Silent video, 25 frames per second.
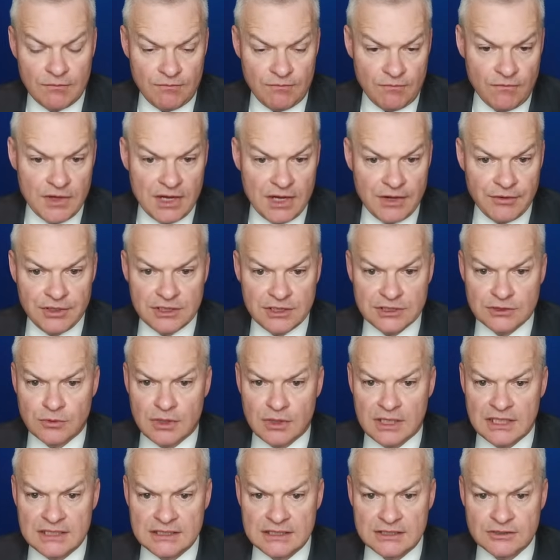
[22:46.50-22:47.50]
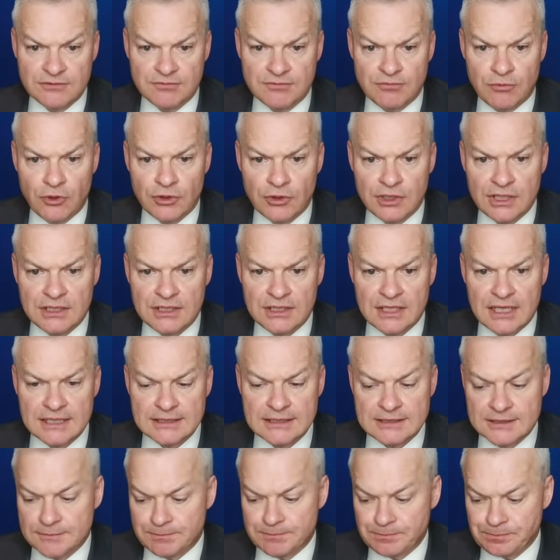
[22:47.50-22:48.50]
Various ways of blocking
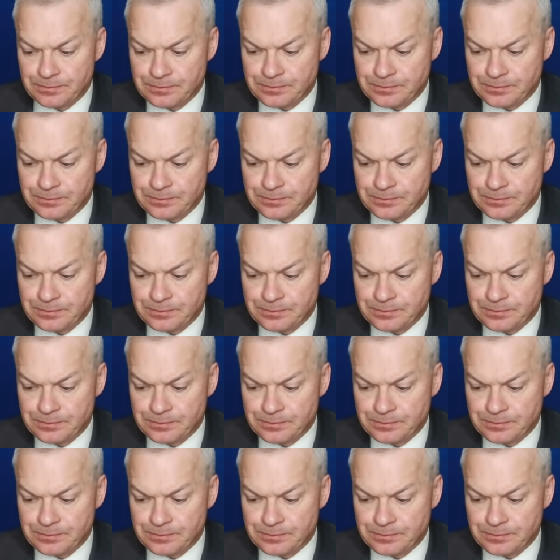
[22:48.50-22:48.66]
that.